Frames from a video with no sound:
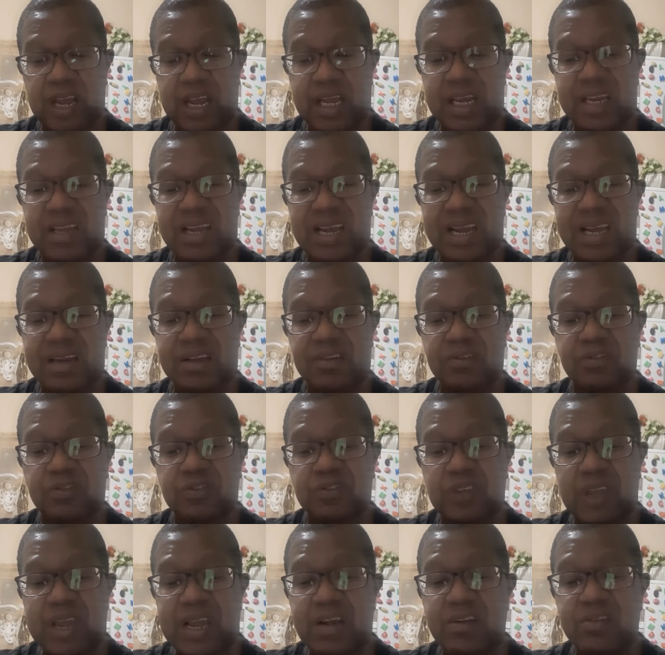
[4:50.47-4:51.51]
it, it is
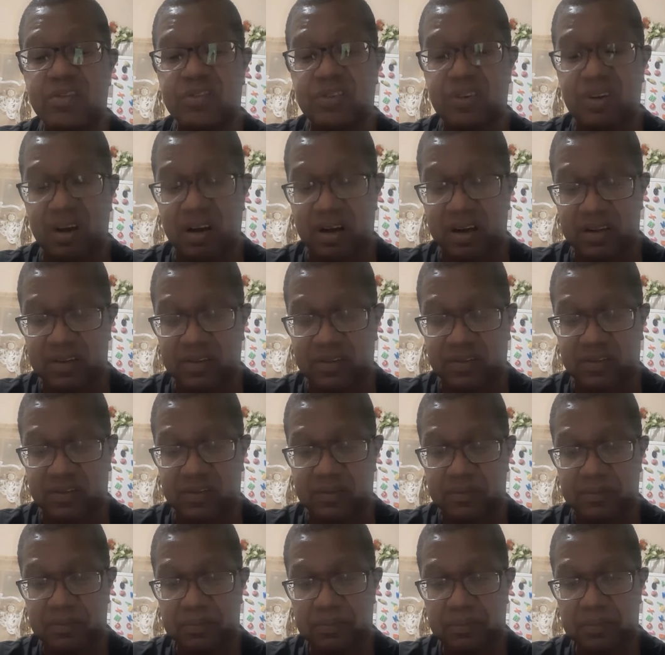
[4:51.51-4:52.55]
saying to us